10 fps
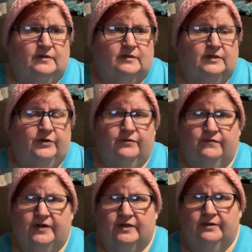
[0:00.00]
doing
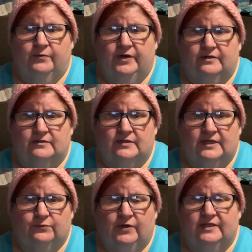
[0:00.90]
fairly well
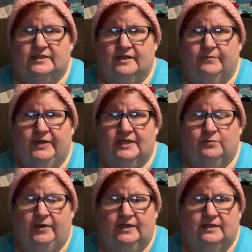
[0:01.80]
as can be
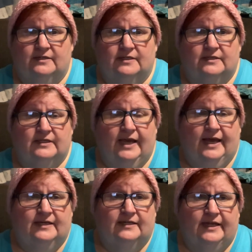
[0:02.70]
expected since they
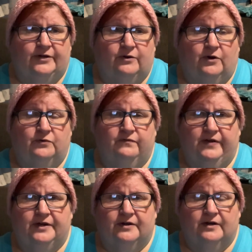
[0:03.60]
had to take her whole
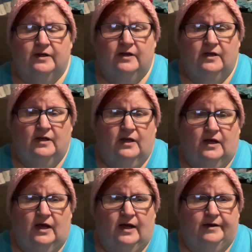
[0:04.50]
finger.
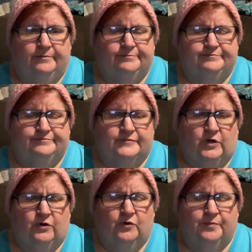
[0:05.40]

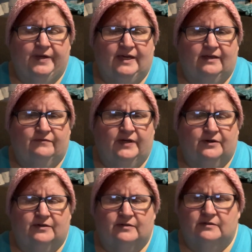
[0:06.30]
Her whole pinky
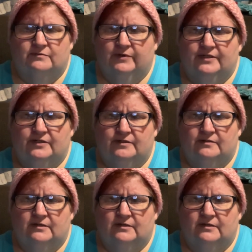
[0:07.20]
finger, which